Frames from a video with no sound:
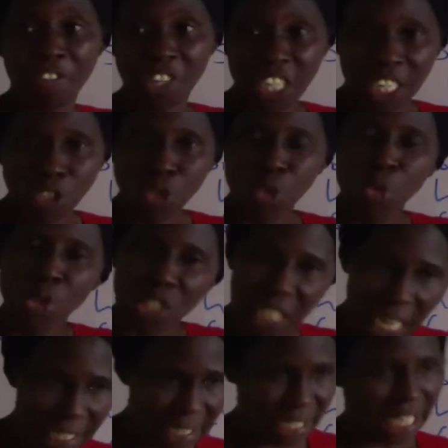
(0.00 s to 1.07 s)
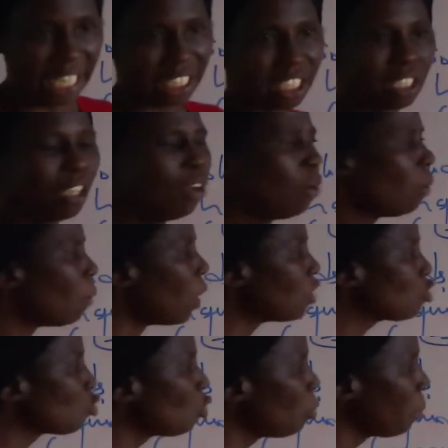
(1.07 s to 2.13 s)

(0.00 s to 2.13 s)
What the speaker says: free to translate. What do we